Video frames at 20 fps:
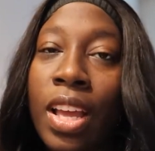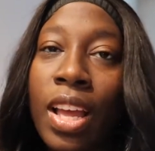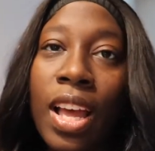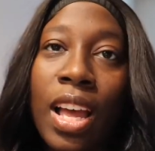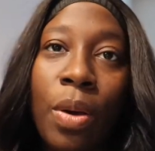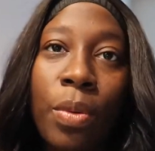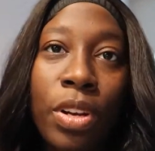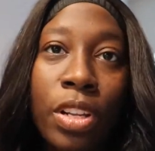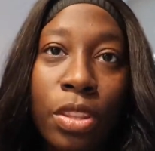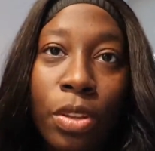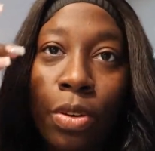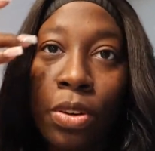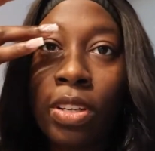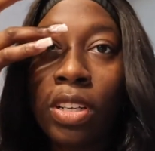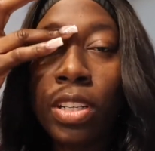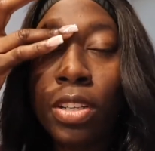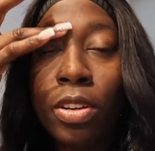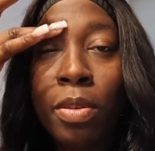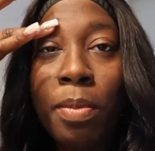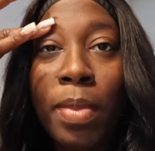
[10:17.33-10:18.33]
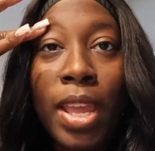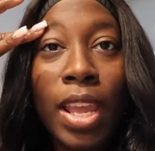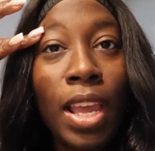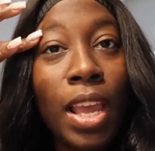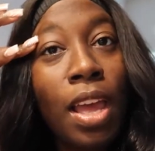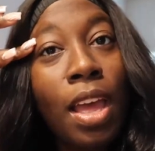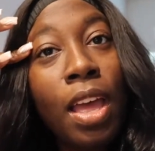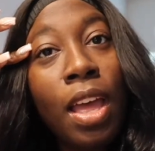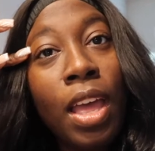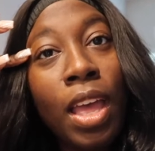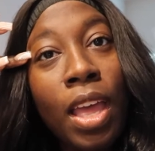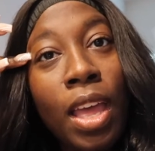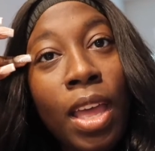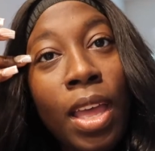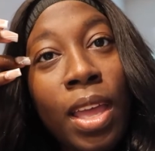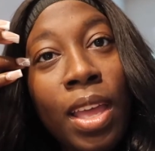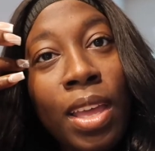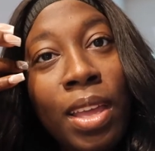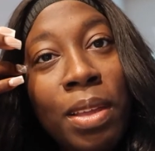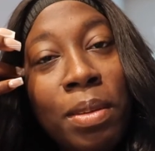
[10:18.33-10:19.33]
I want to throw on a little
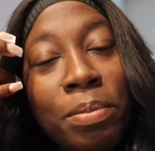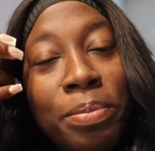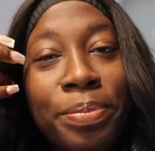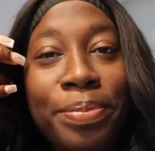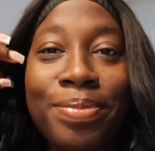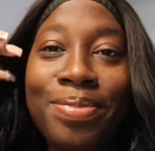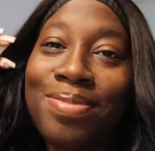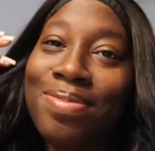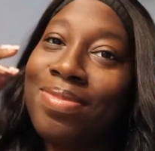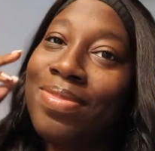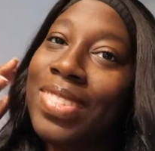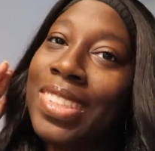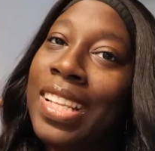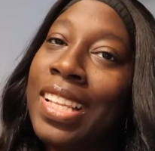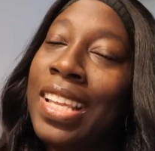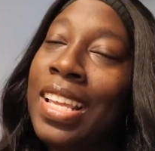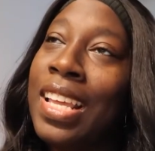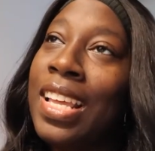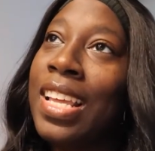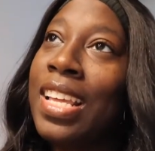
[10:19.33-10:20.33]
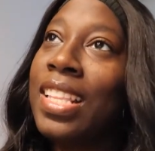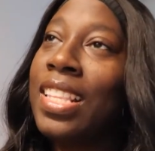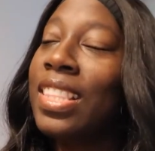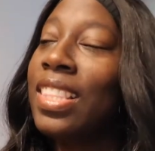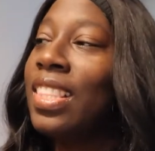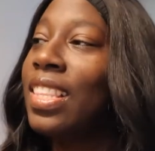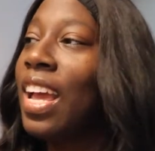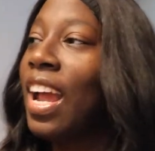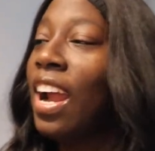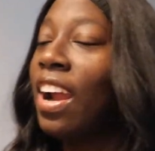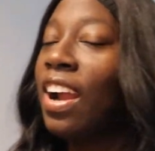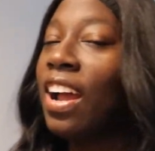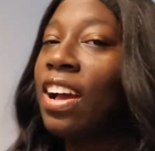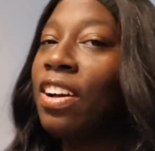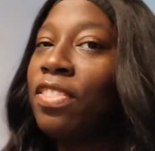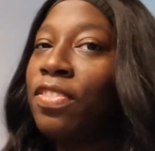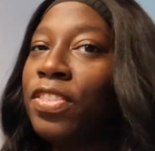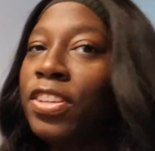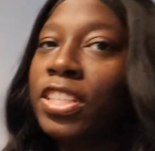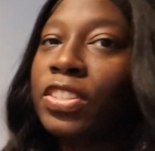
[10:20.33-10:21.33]
makeup. I'm good. Our
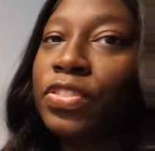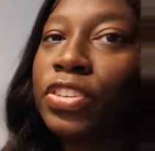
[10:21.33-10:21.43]
outfits